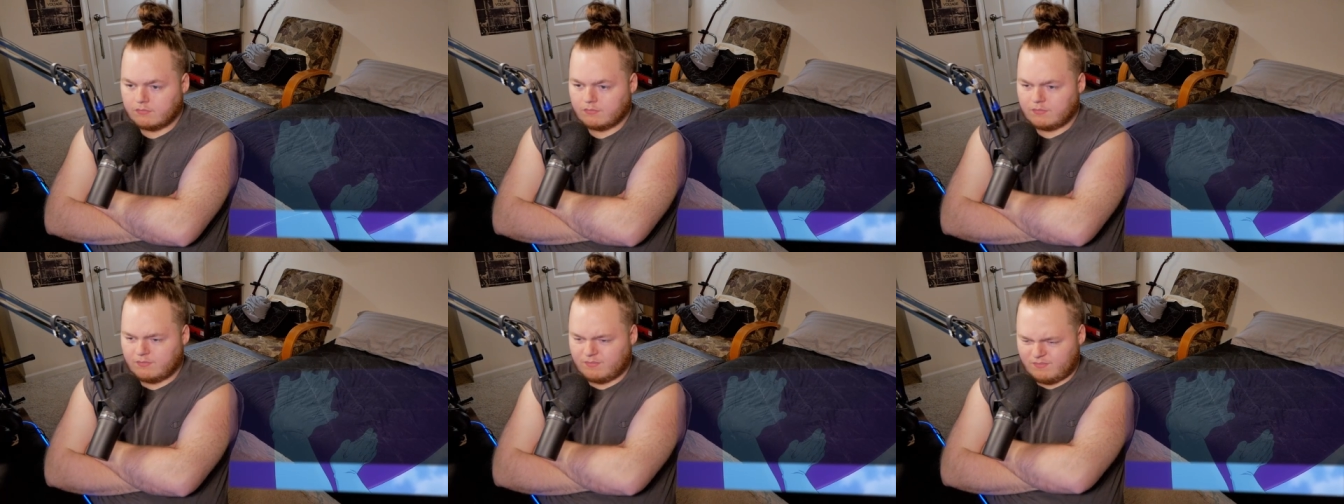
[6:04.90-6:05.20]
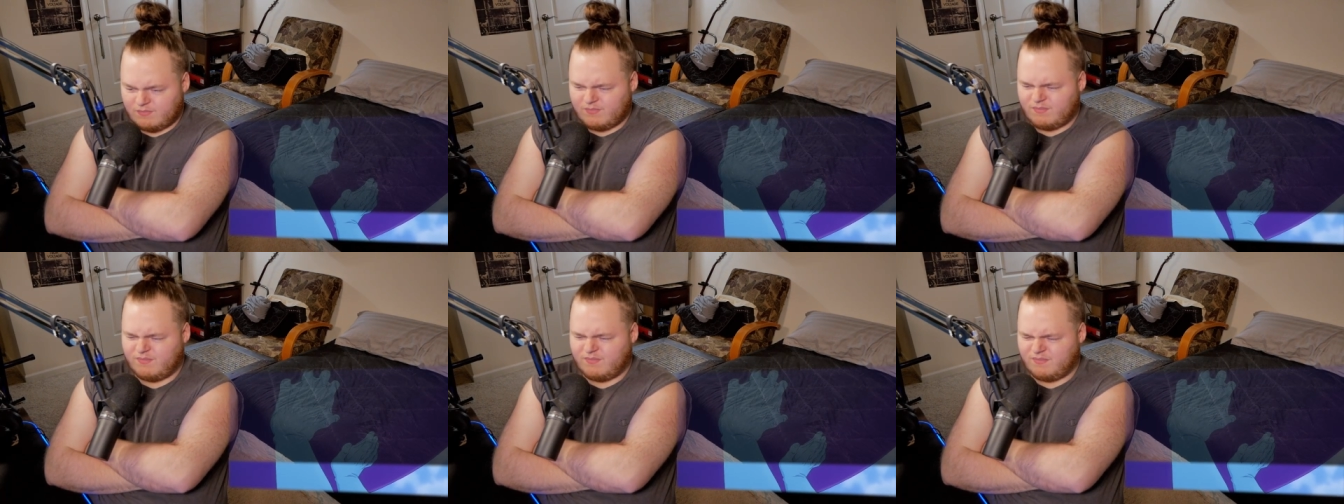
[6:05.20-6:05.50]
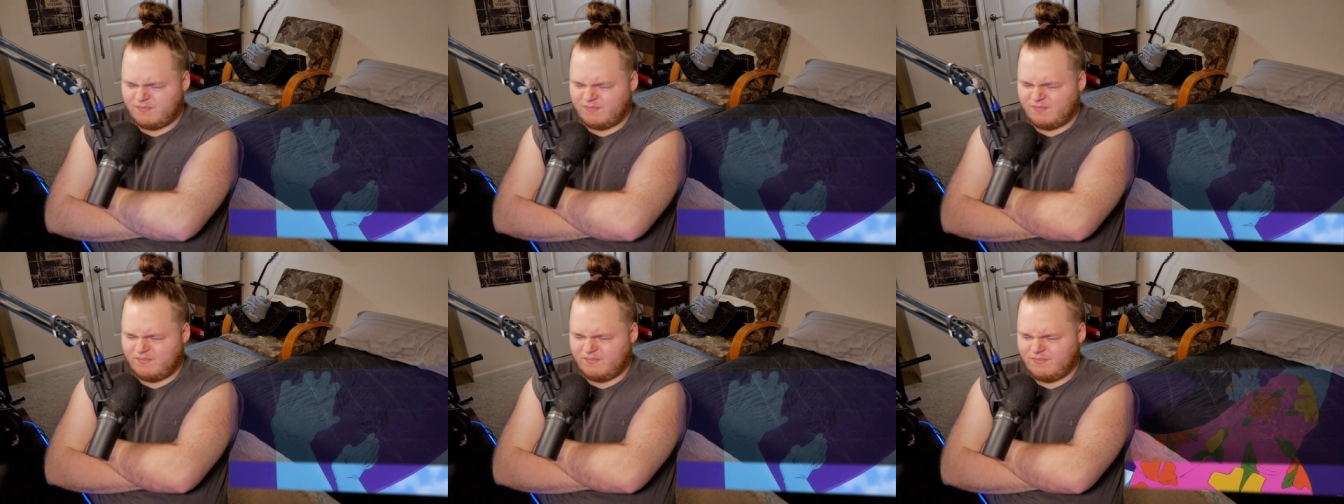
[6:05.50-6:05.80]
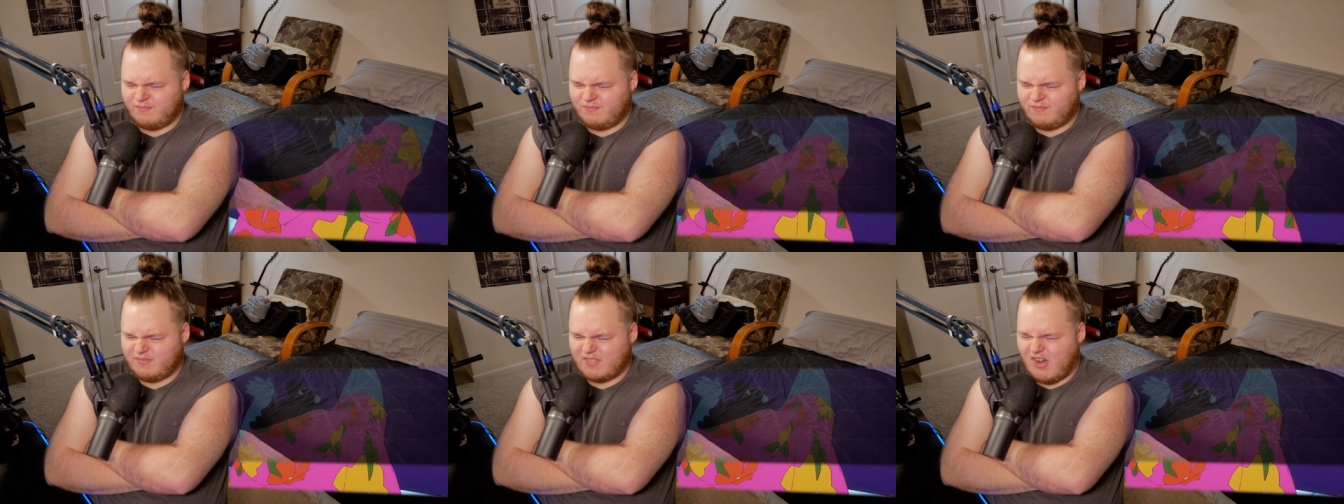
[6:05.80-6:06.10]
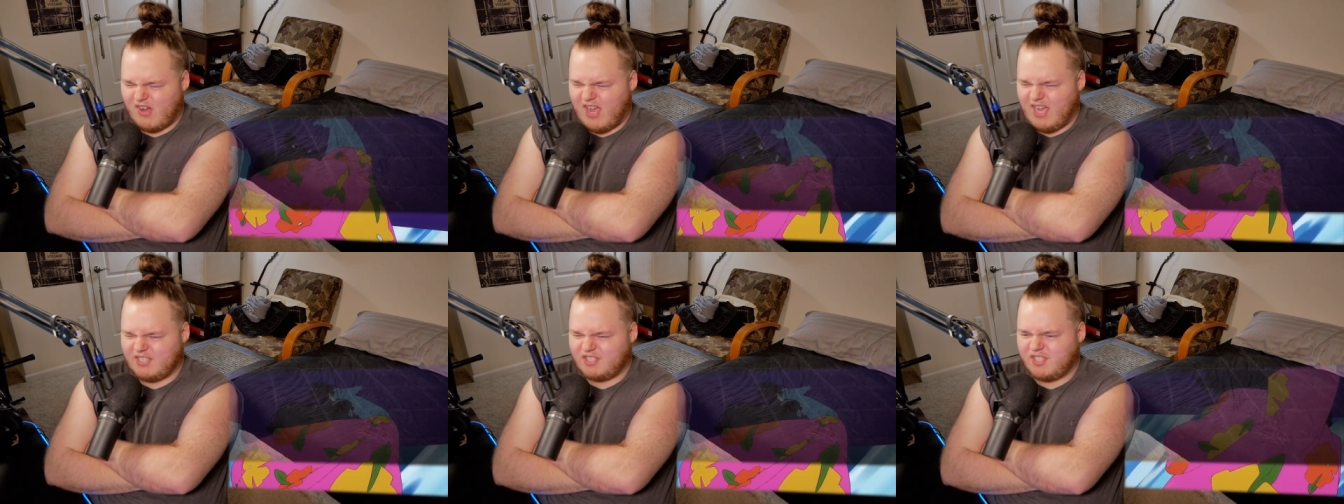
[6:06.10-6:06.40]
Mmm,
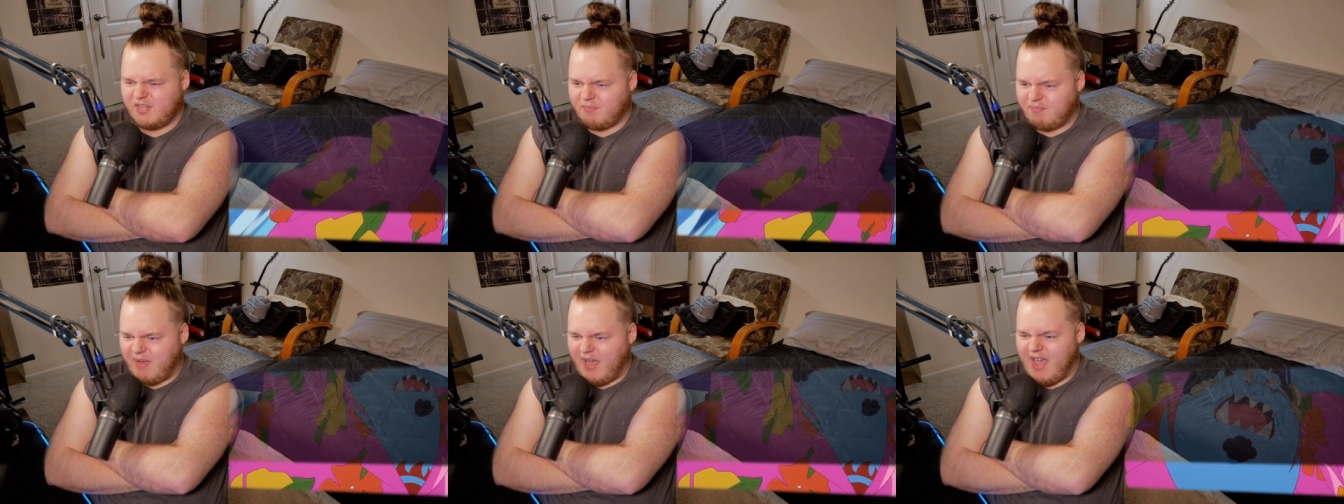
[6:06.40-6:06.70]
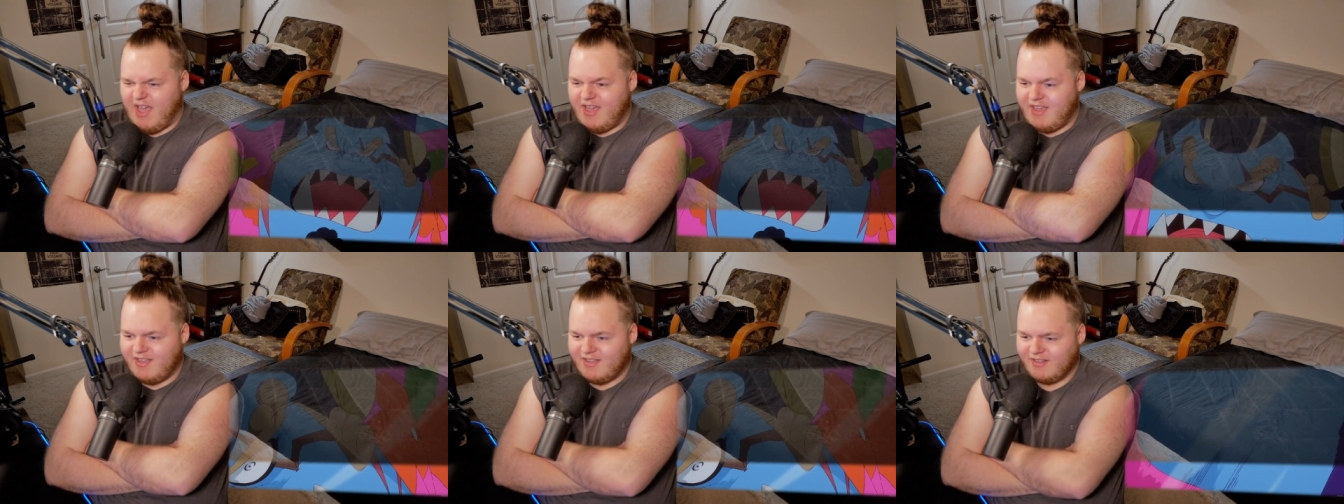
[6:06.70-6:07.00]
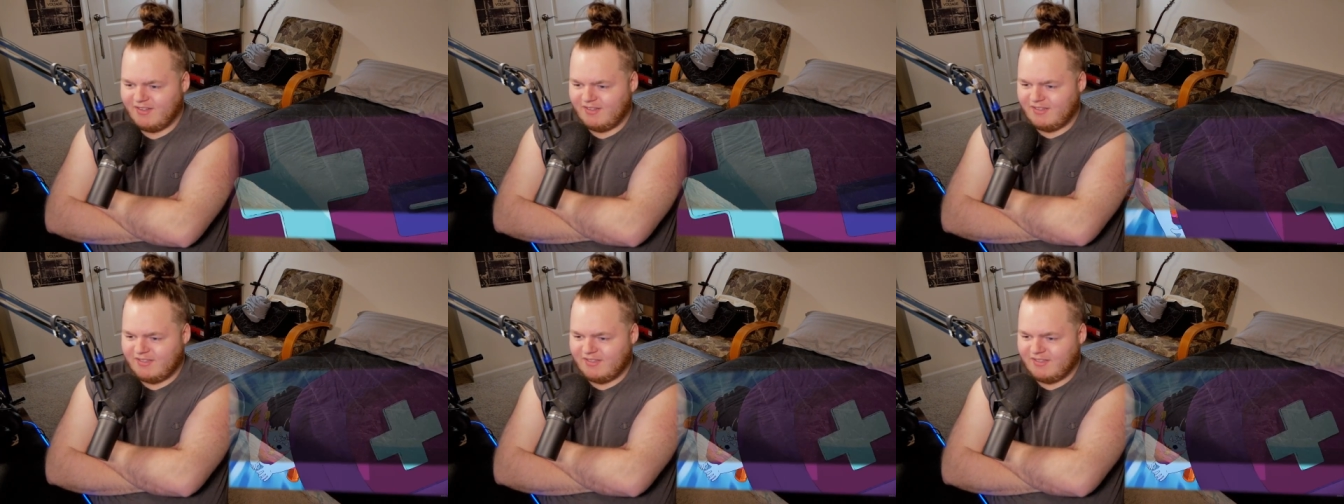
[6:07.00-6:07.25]
go ahead, Jinbei.